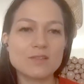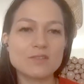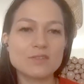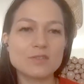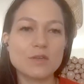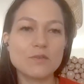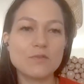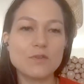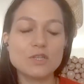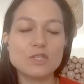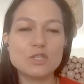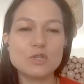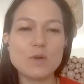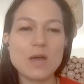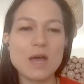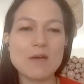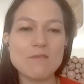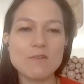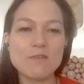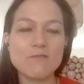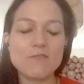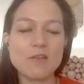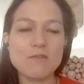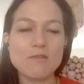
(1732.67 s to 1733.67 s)
So if you do
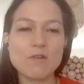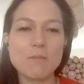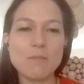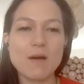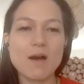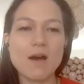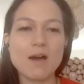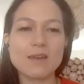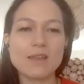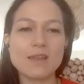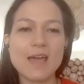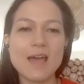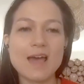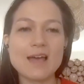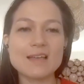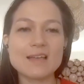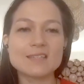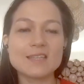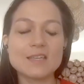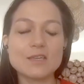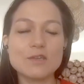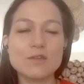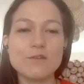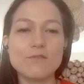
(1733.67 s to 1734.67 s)
have a favorite podcast
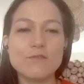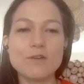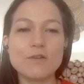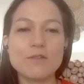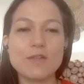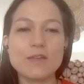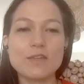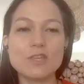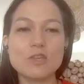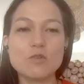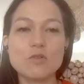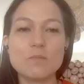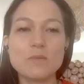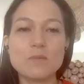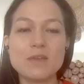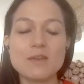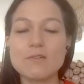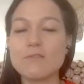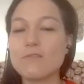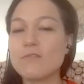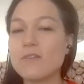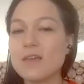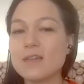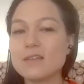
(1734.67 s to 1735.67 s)
that you feel like you would be a
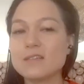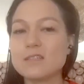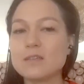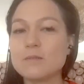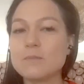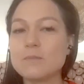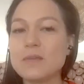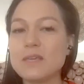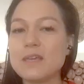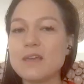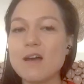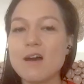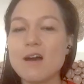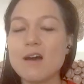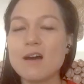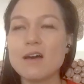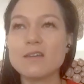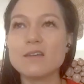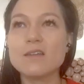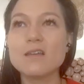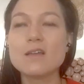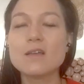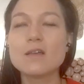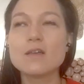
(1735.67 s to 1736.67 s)
fit to be
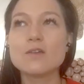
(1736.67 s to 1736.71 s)
on,